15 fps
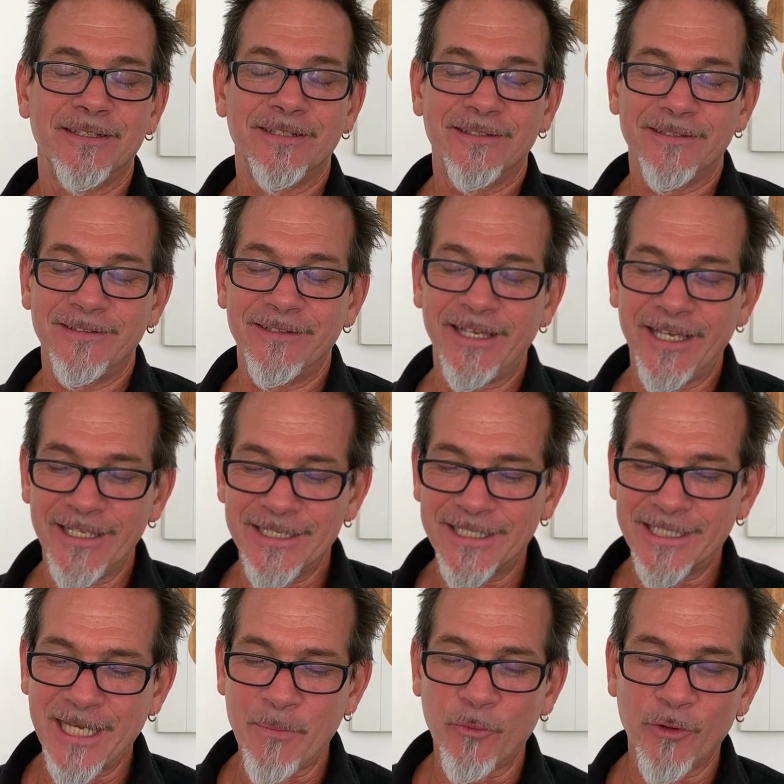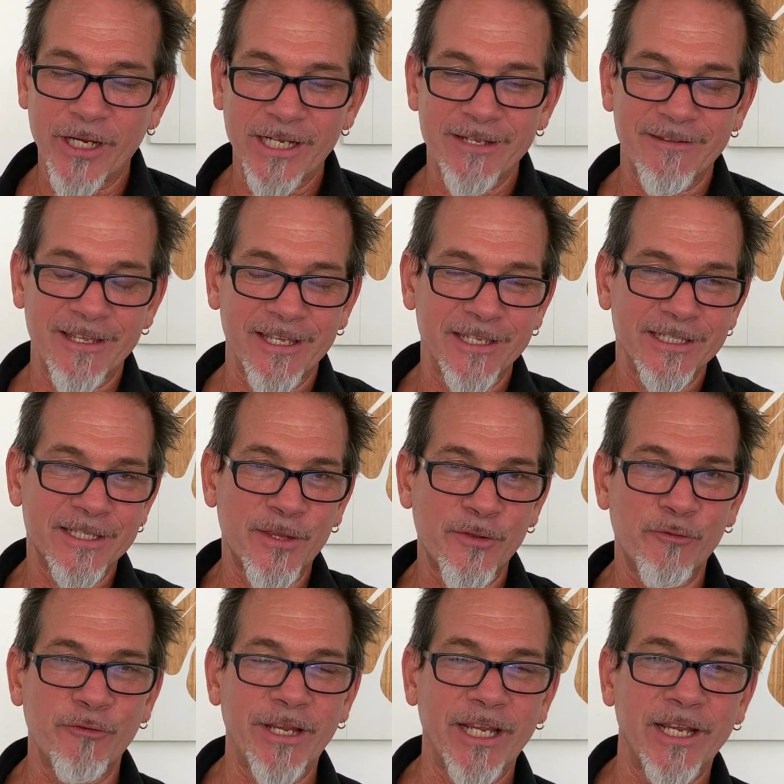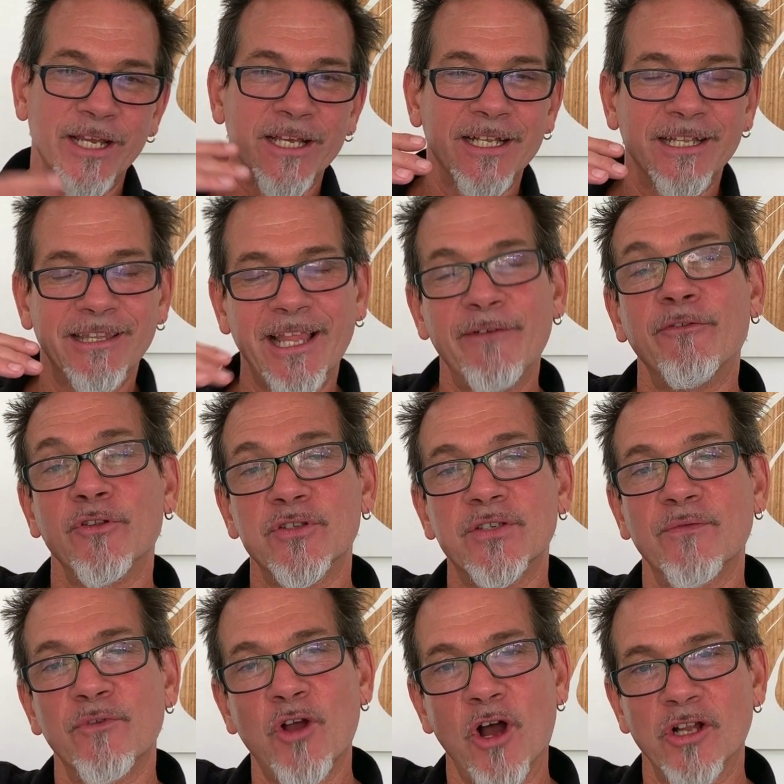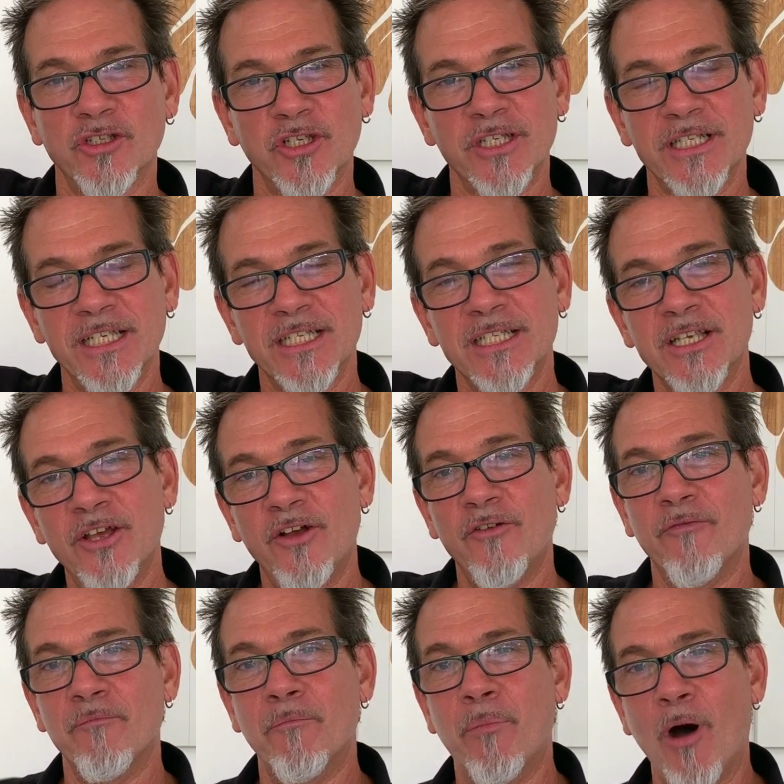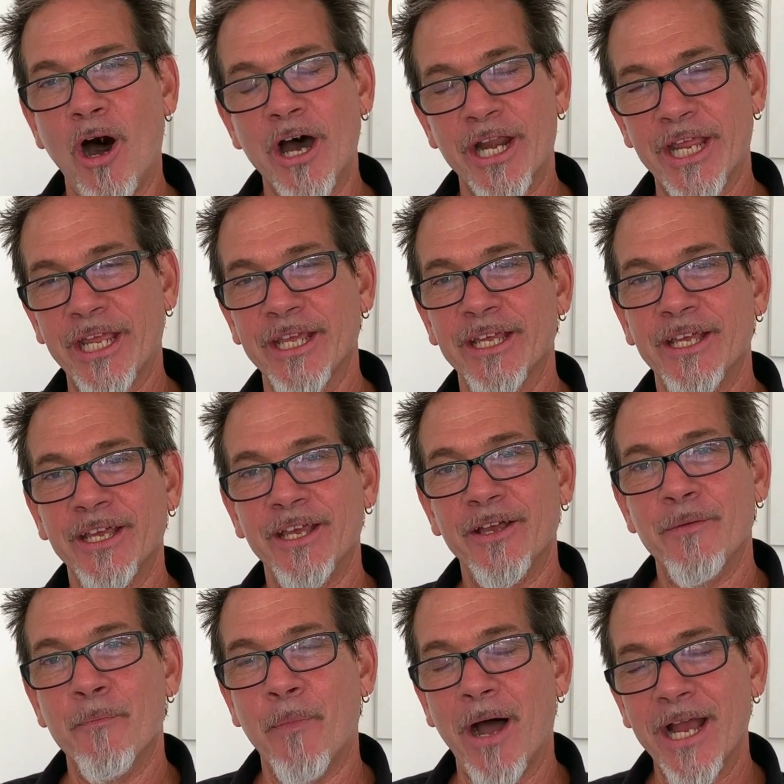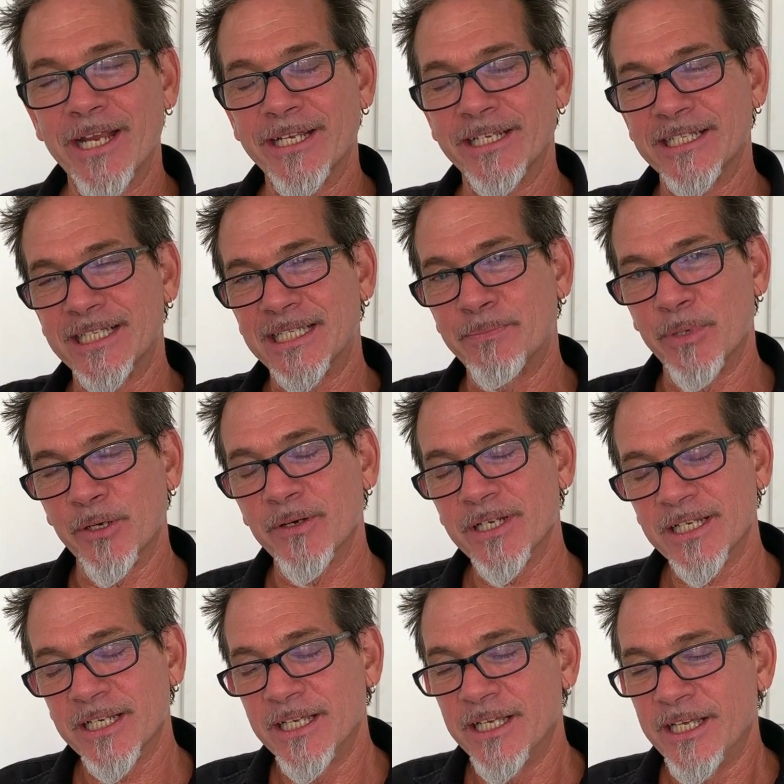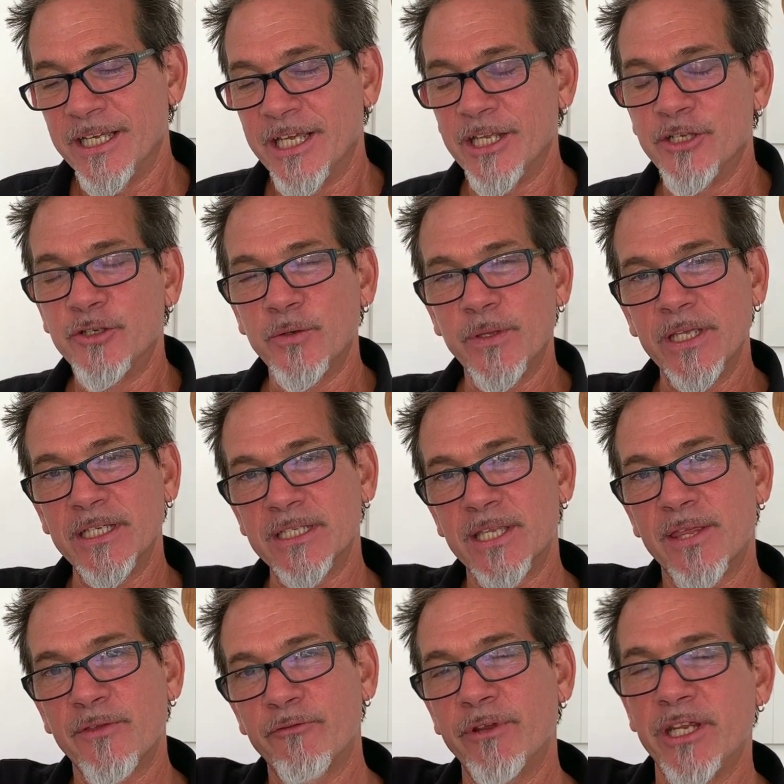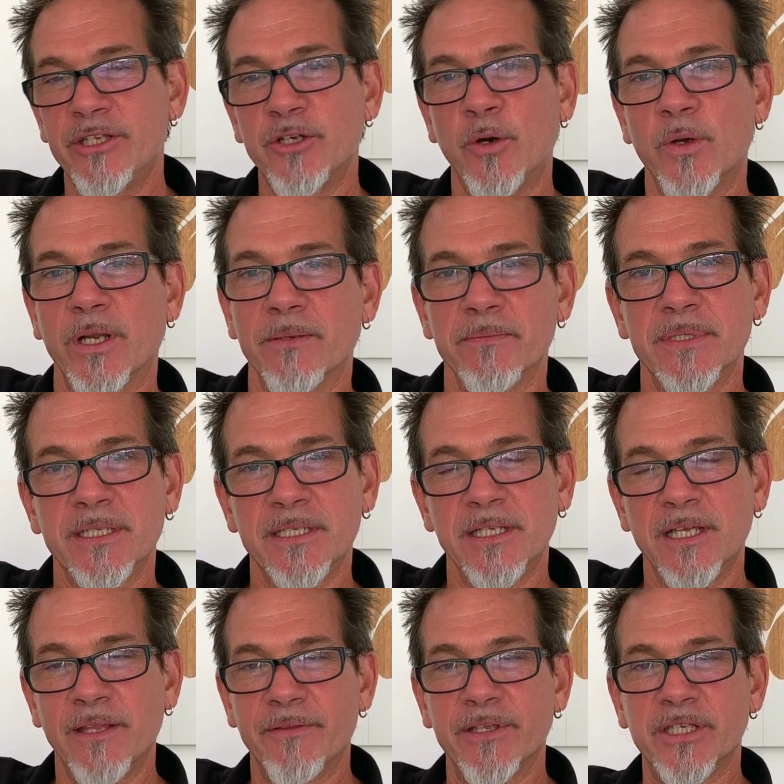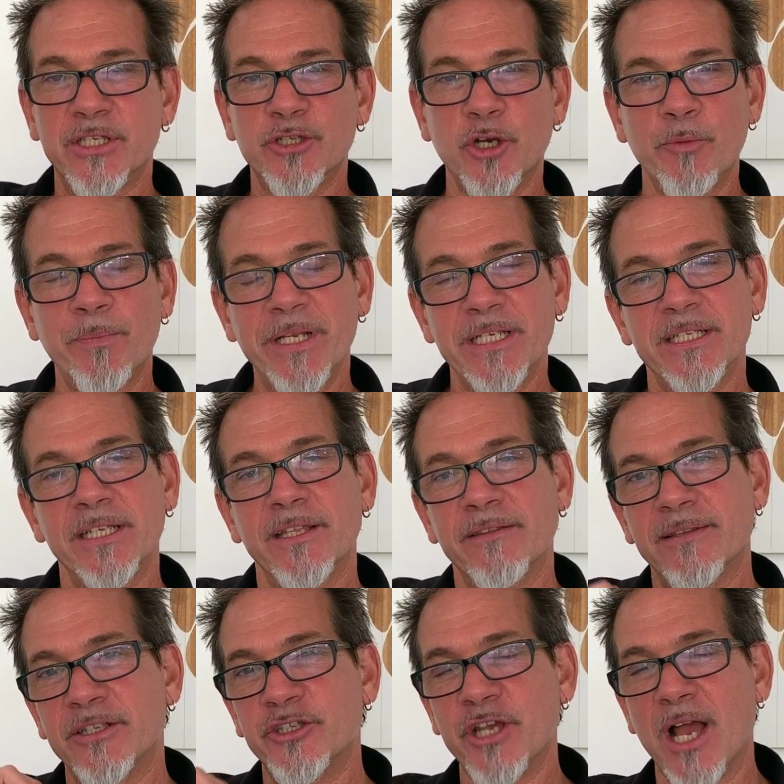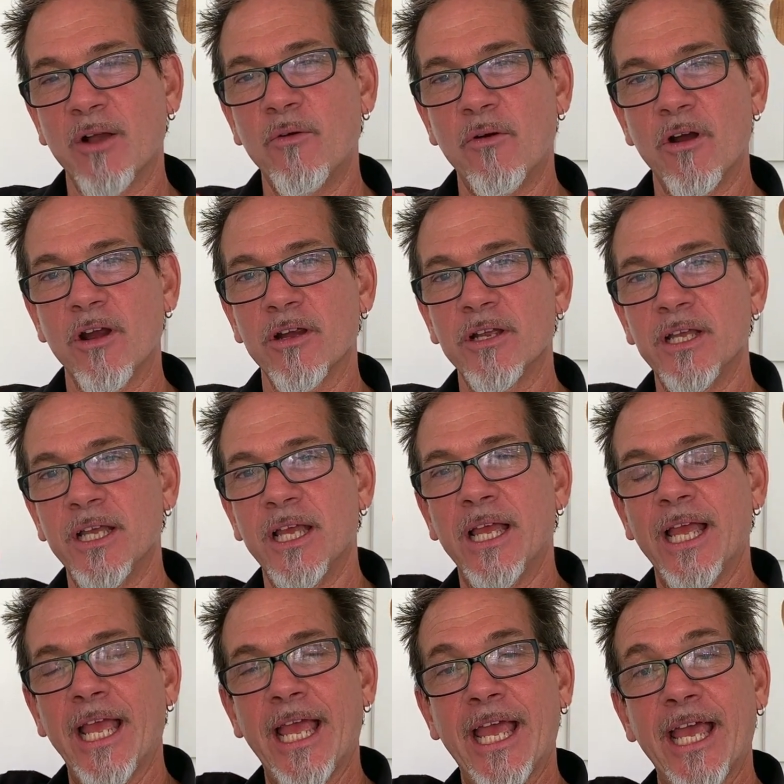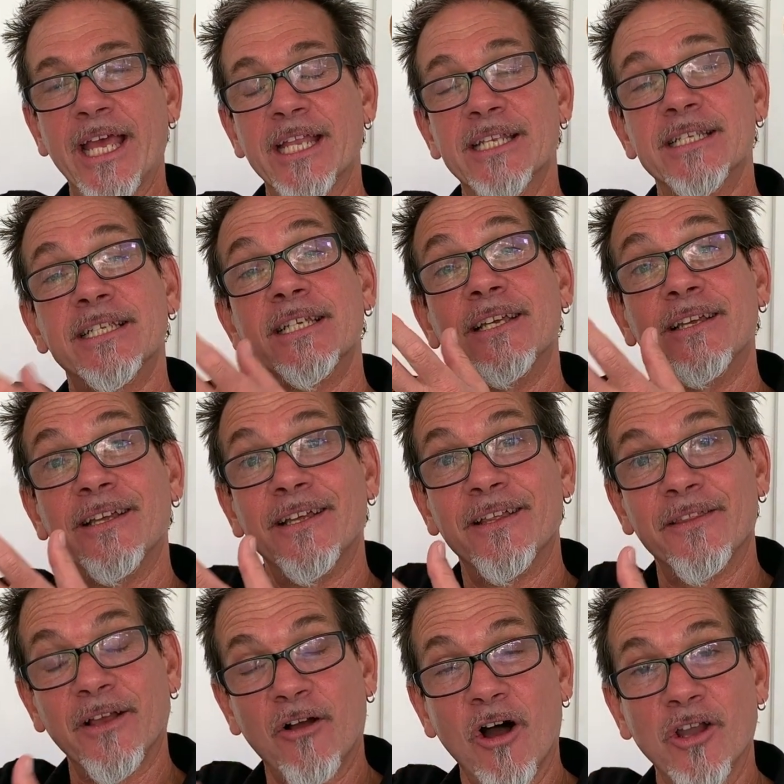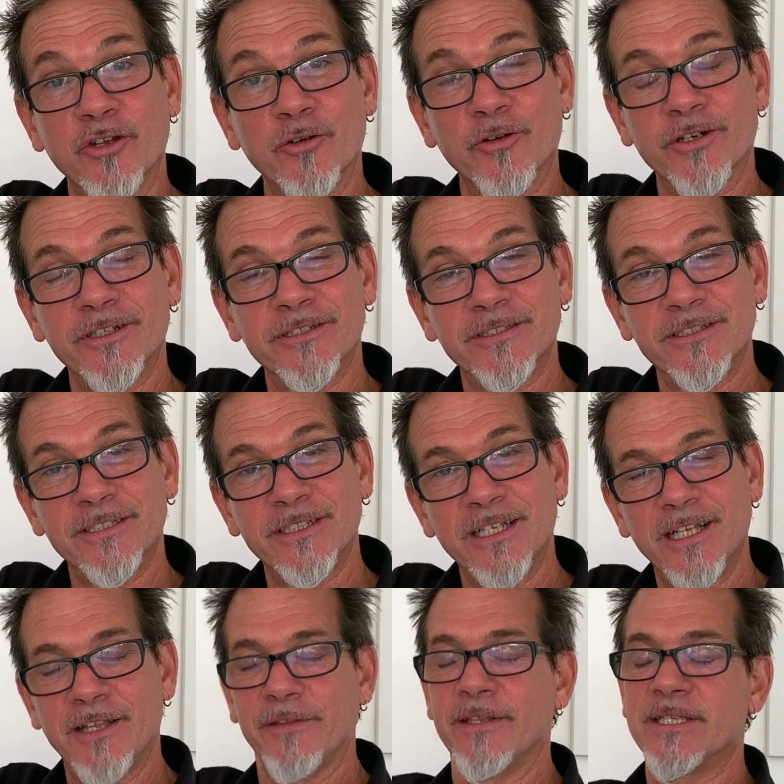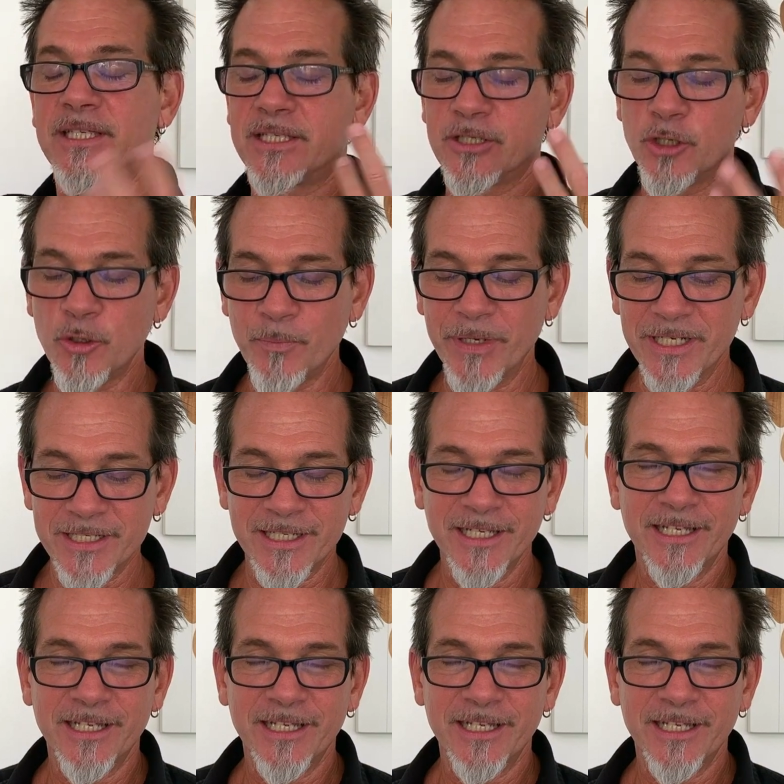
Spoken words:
They separate these three levels of consciousness, body, mind, and spirit, into these three totems: the serpent, the jaguar, and the condor. The serpent